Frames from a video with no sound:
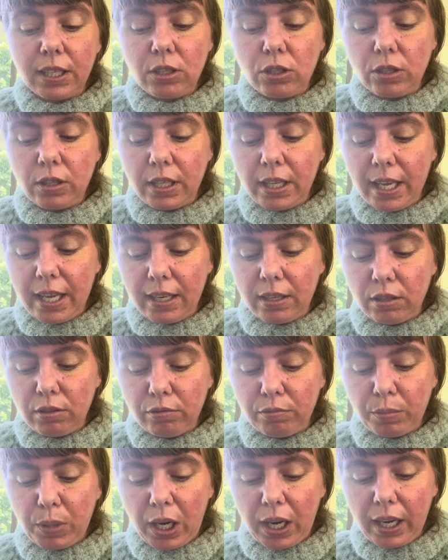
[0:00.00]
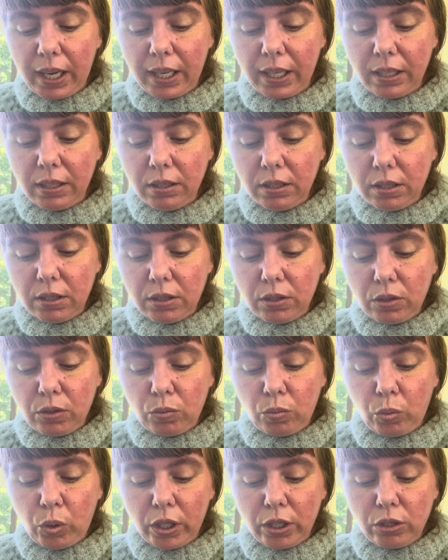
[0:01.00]
to the end of my
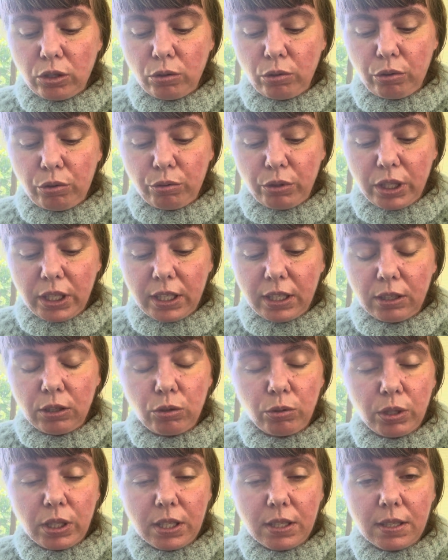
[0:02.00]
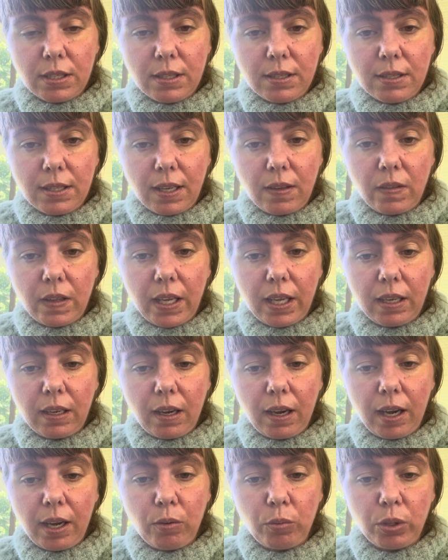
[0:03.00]
1, 2, 3 increases, and then
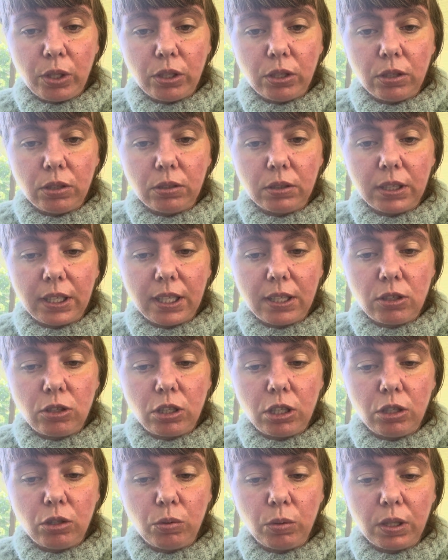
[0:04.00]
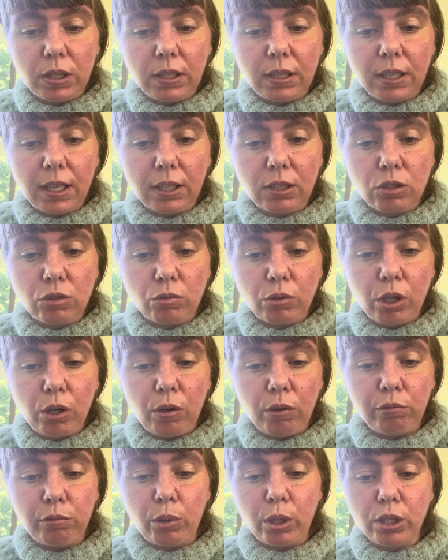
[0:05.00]
I will get to you with the next
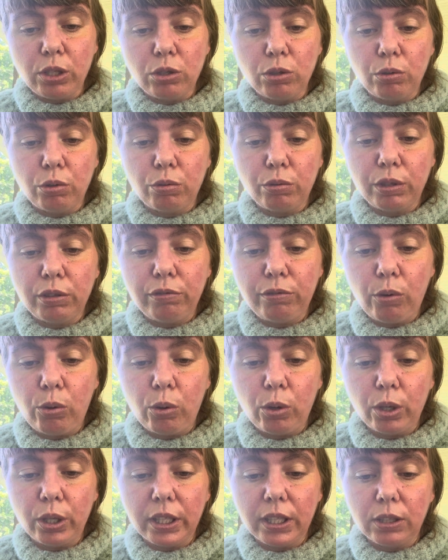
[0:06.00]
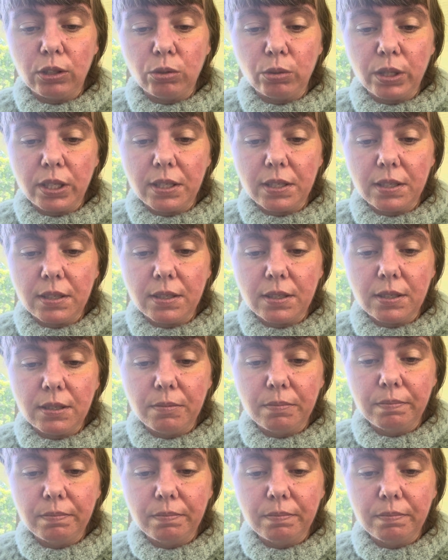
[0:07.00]
row of 1, 2, 3, 4 increases.